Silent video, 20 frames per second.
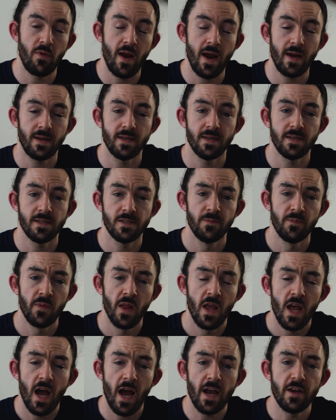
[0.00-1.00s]
practice,
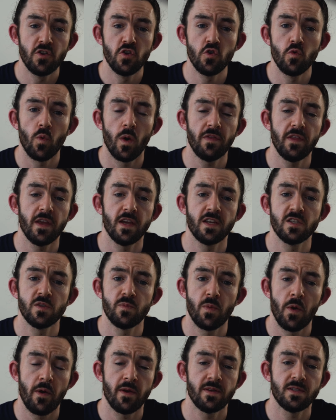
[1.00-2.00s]
I do want the
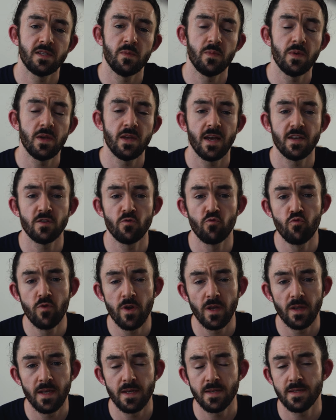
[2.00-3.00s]
experience to be as
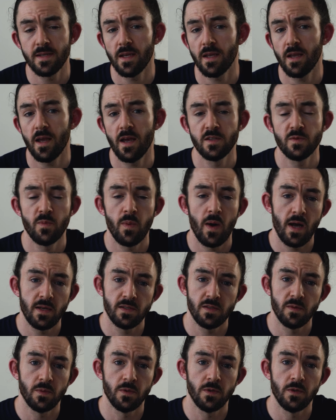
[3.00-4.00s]
realistic as
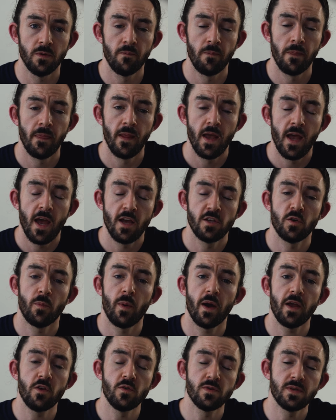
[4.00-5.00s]
possible. And so
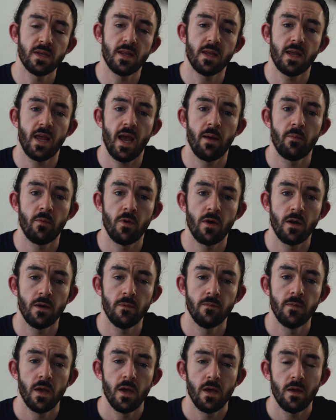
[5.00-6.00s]
by using the
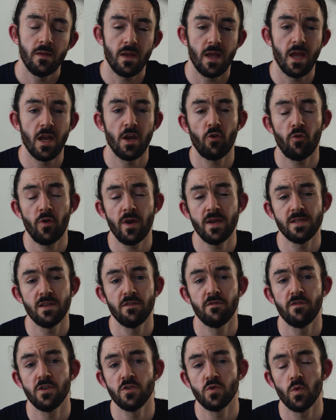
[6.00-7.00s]
camera, the increase
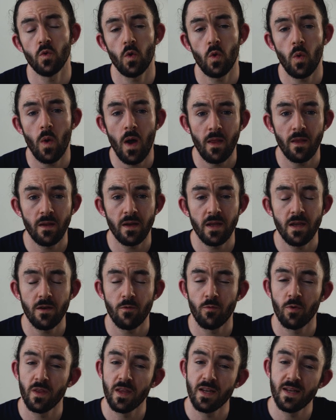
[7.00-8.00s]
in visual quality
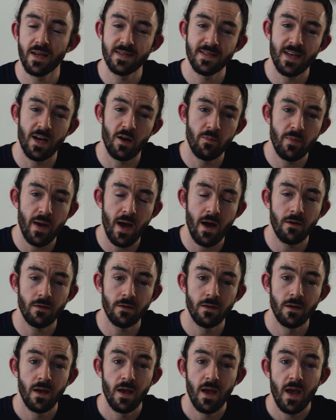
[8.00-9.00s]
really does help
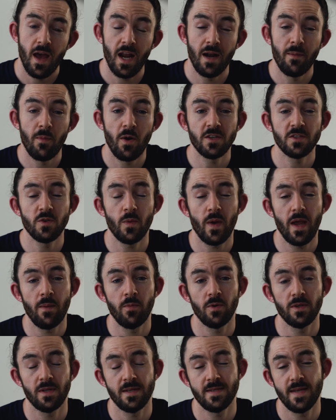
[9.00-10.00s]
out. And I'm also
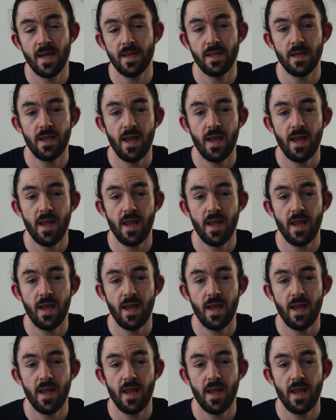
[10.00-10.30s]
able to take the